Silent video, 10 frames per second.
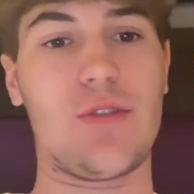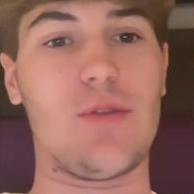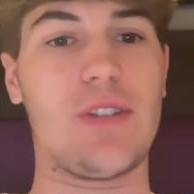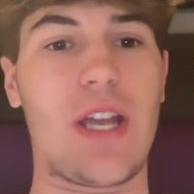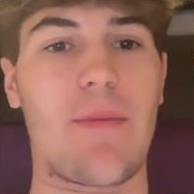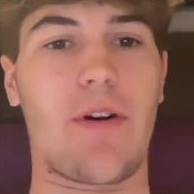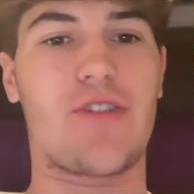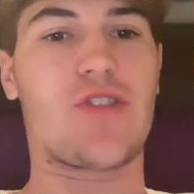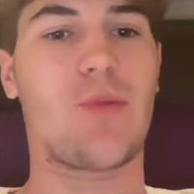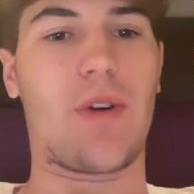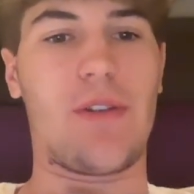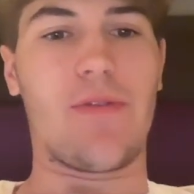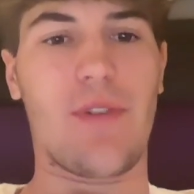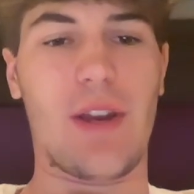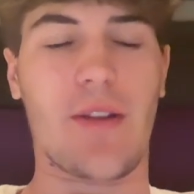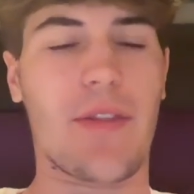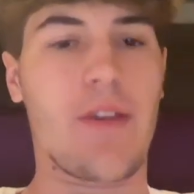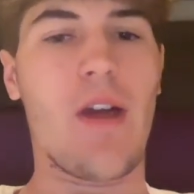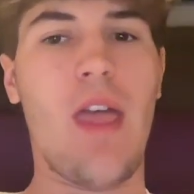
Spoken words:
Tuesday, March 25th.